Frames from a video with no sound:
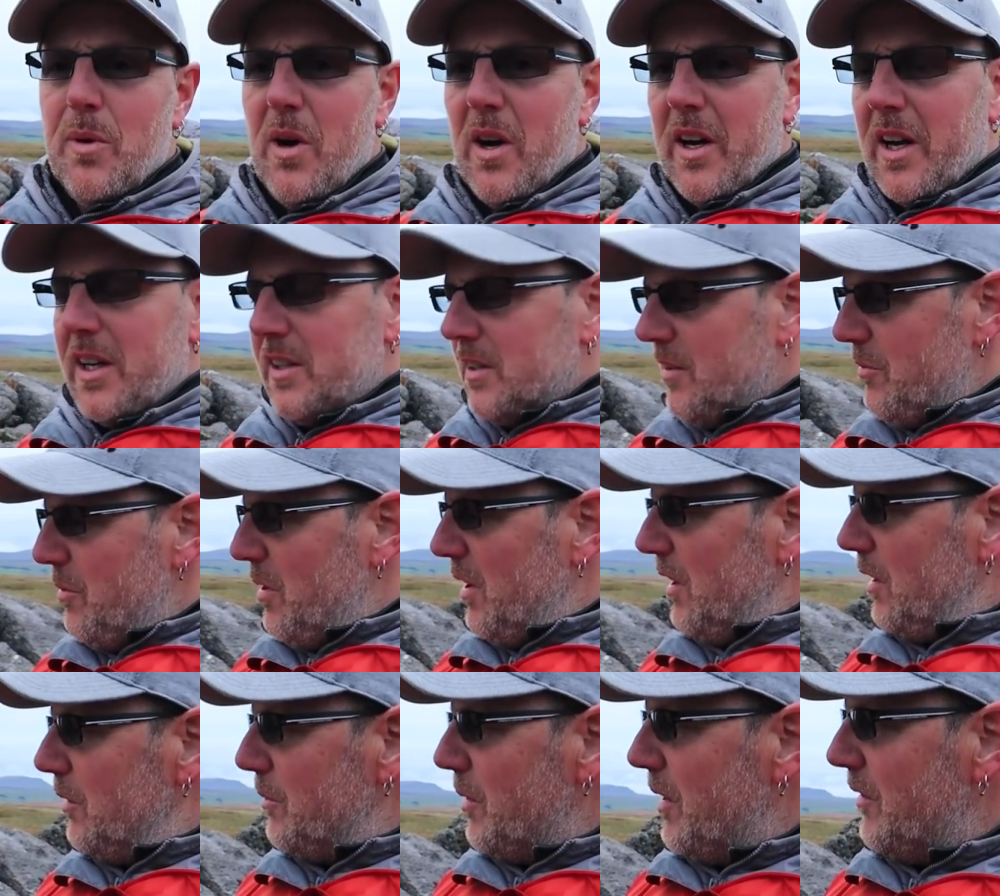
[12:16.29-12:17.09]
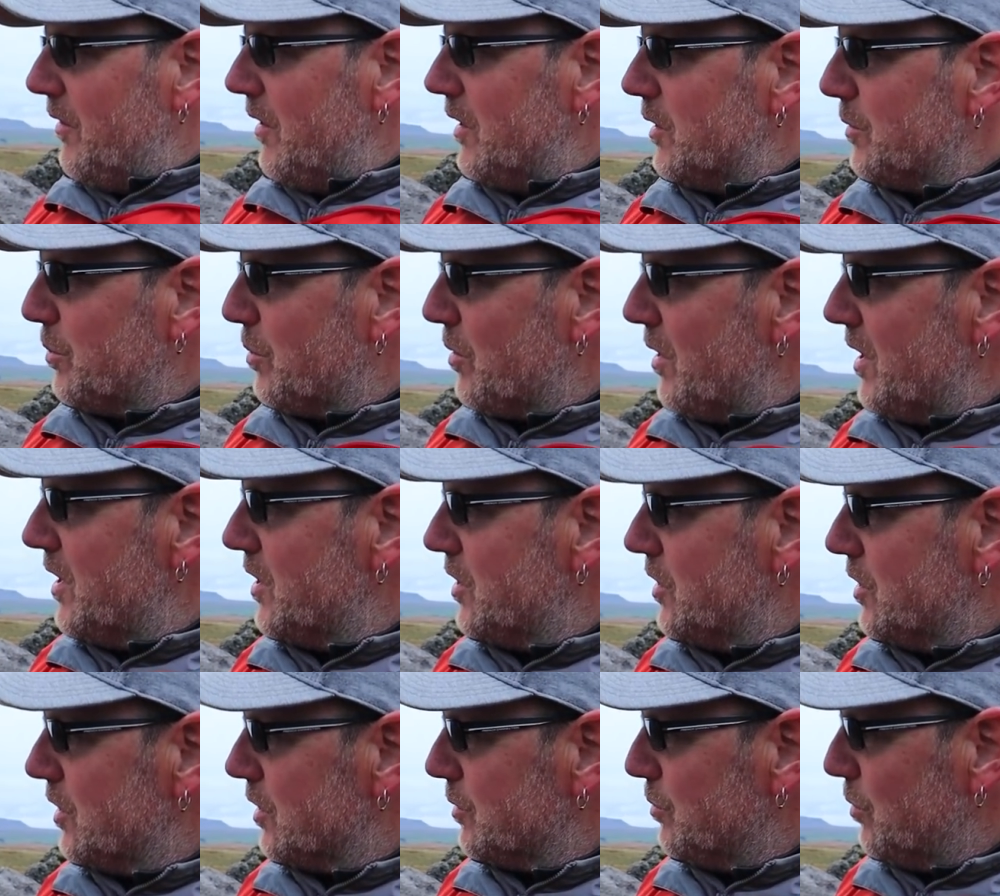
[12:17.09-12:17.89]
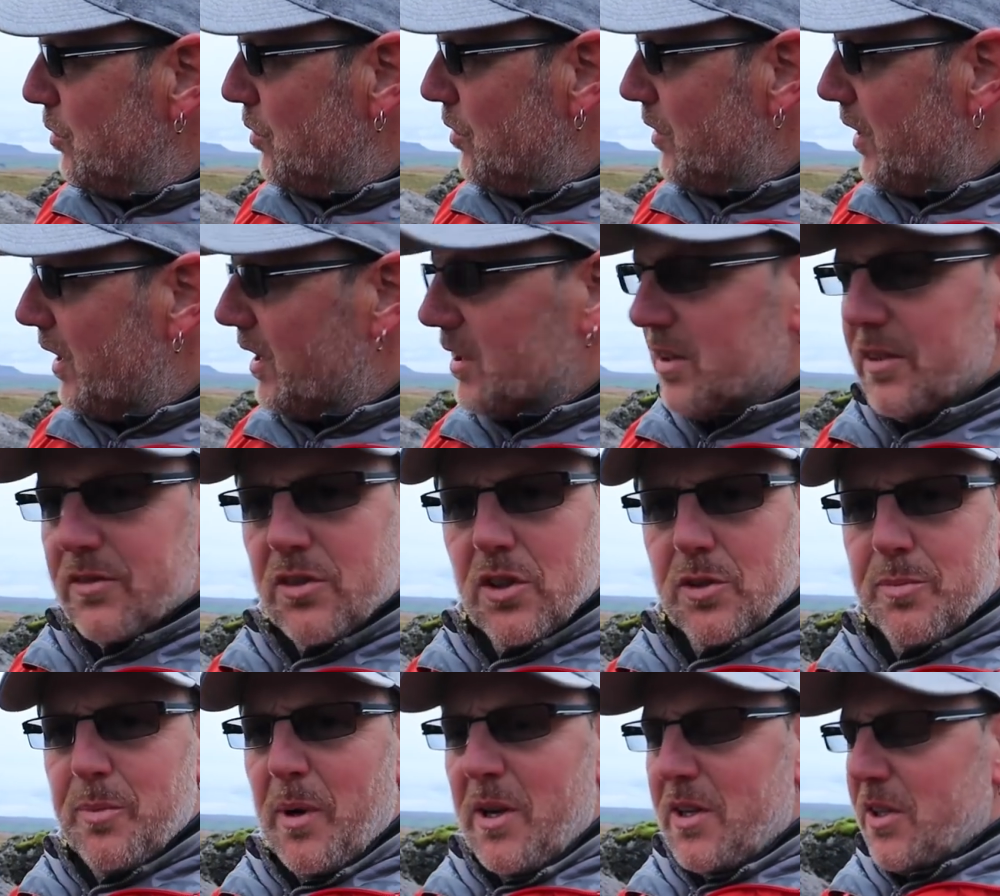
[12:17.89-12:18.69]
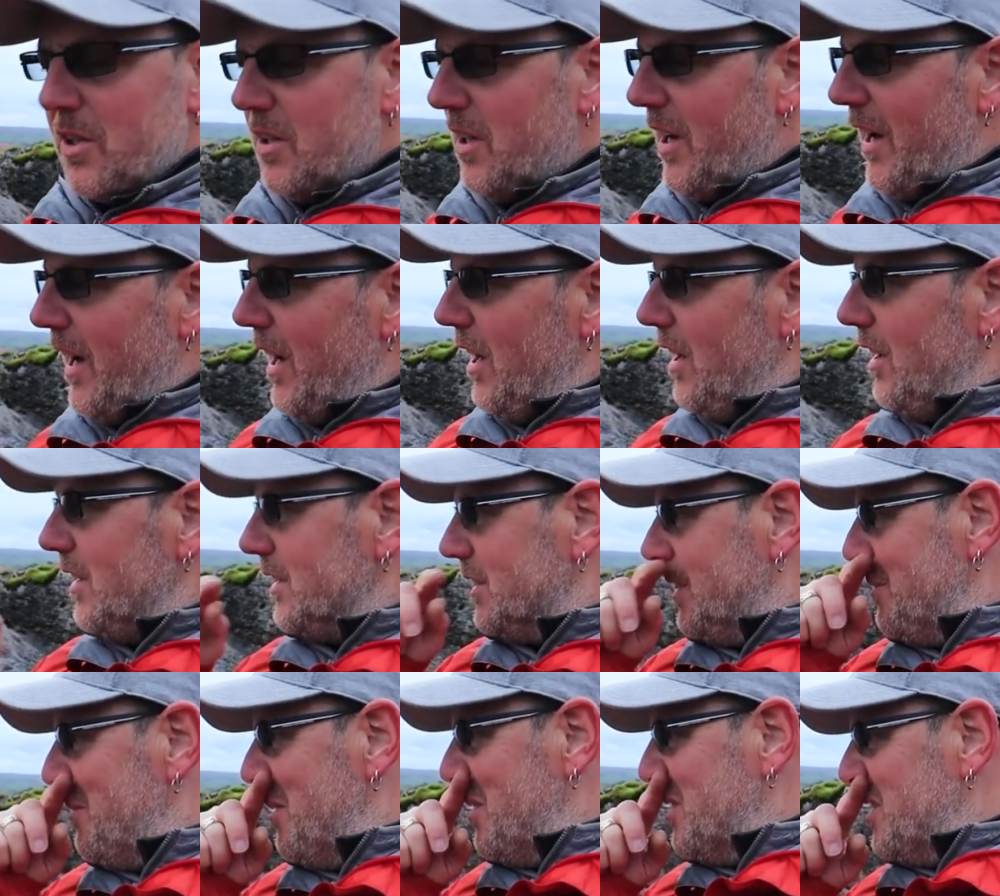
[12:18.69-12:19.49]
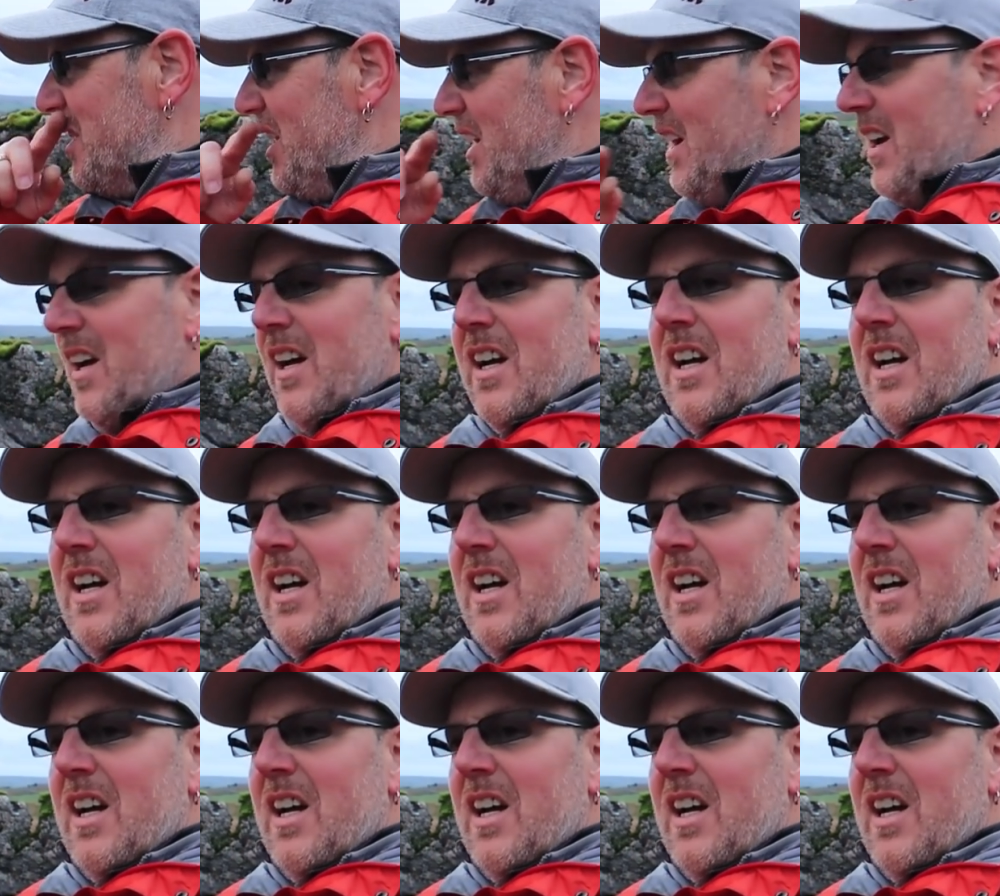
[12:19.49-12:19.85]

Mikey's given me a little bit of inspiration this morning, as I've just mentioned in that last image.